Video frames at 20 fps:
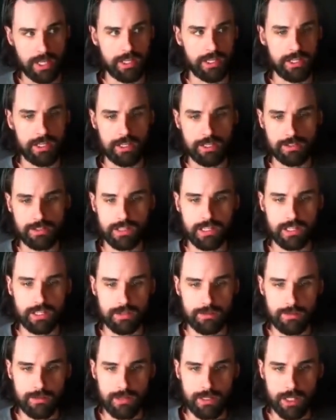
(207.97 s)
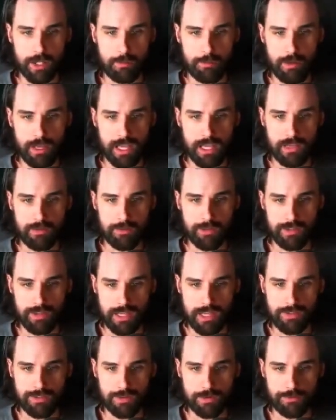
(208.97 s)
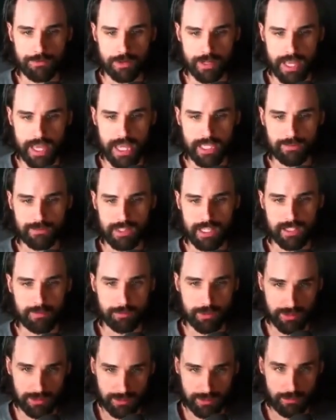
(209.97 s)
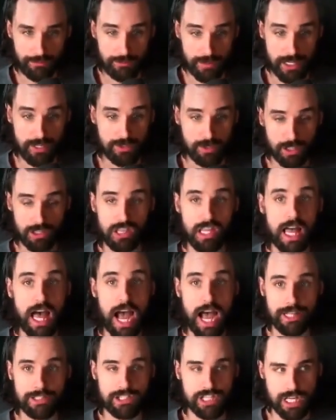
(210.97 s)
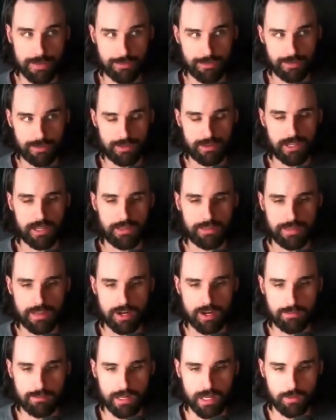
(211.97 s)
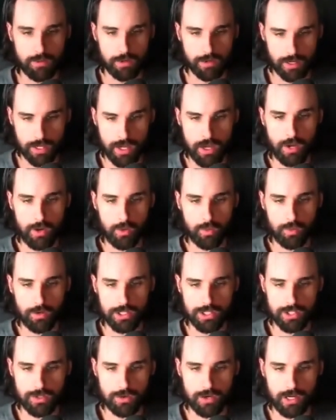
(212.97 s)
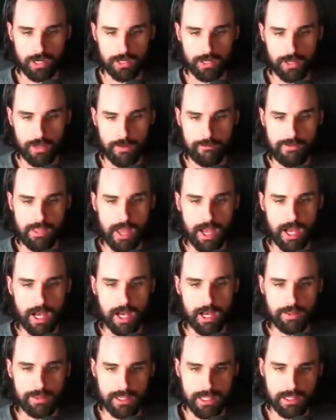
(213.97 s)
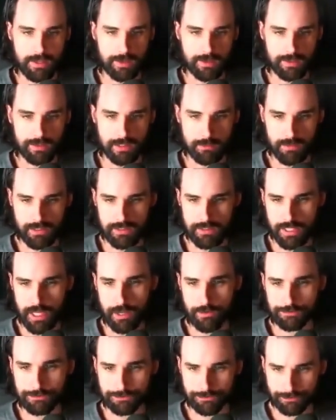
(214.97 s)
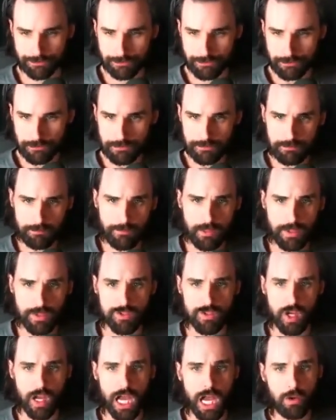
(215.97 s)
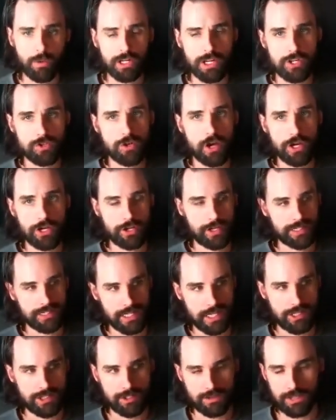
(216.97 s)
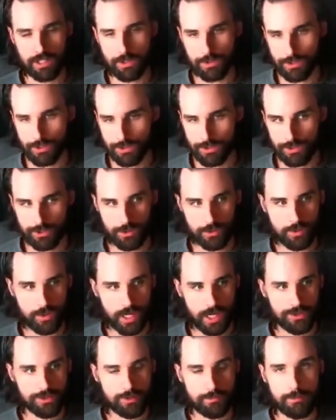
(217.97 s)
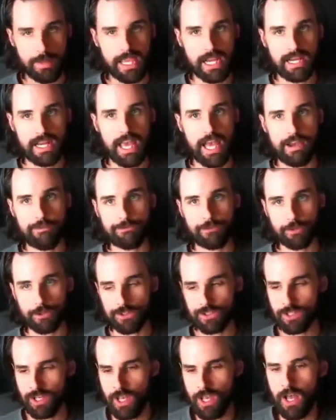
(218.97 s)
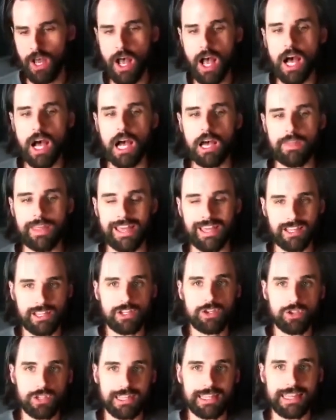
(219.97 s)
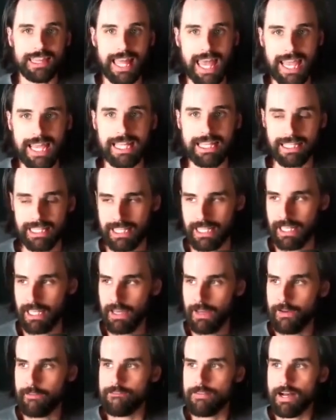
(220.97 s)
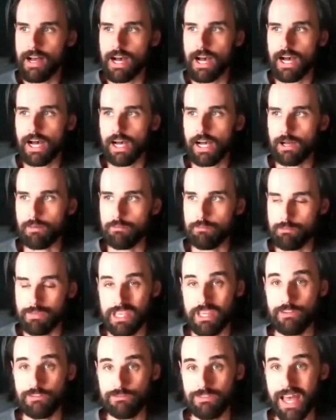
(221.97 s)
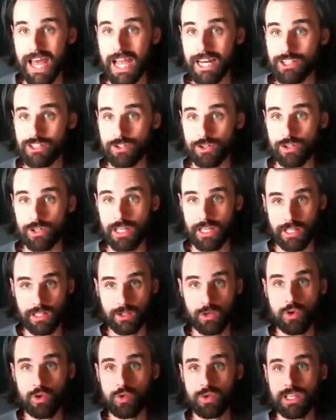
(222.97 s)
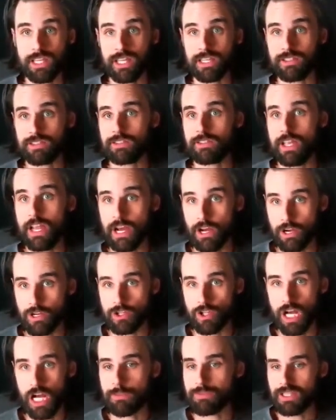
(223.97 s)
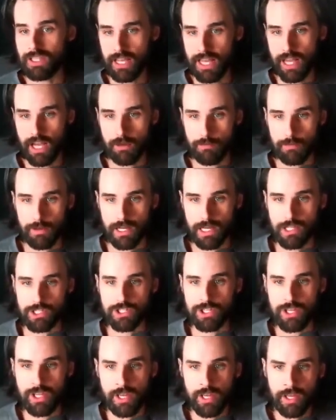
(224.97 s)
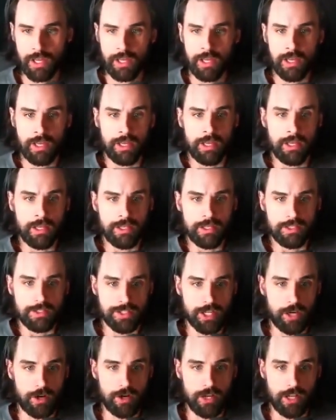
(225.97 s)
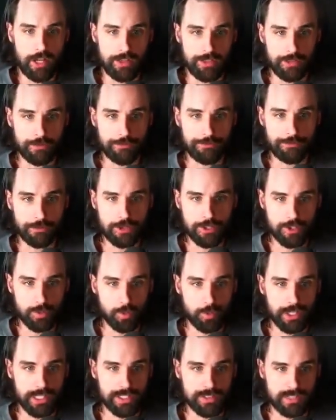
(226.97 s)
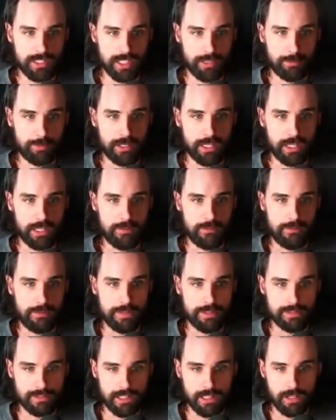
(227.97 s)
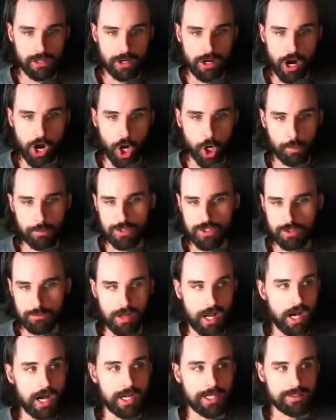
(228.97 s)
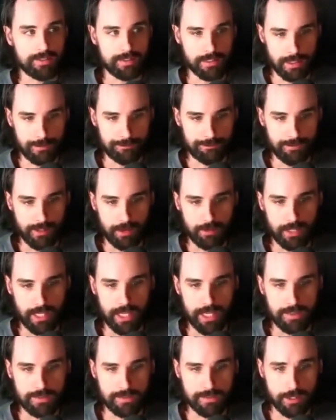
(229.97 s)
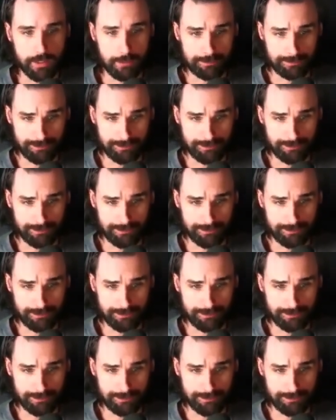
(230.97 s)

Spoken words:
you still need to, you know, pay with Ether for gas fees, but the fees are a lot cheaper than the Ethereum network once you're on the ecosystem itself. So I want to draw your attention though to two other main efforts that could likely be a factor in who gets airdrops and how much. So the first one is going to be this thing called Arbitrum Odyssey. Okay, so